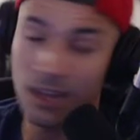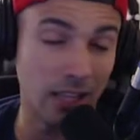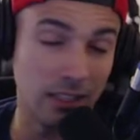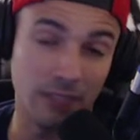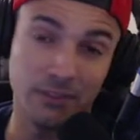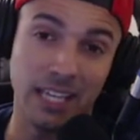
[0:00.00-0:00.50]
I
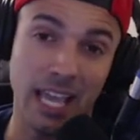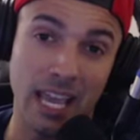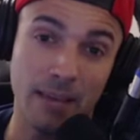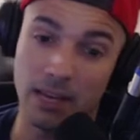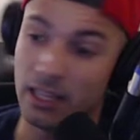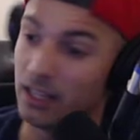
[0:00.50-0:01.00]
love the
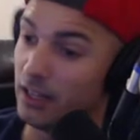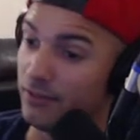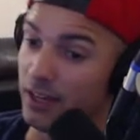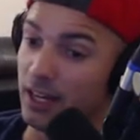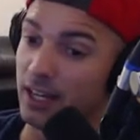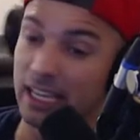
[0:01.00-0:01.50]
game. I love
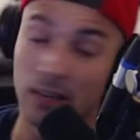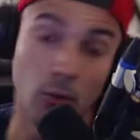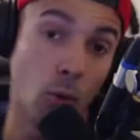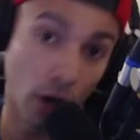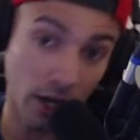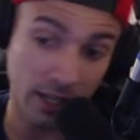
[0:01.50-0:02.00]
uh, getting
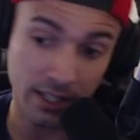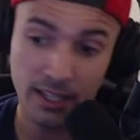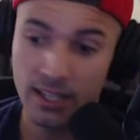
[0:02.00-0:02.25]
work.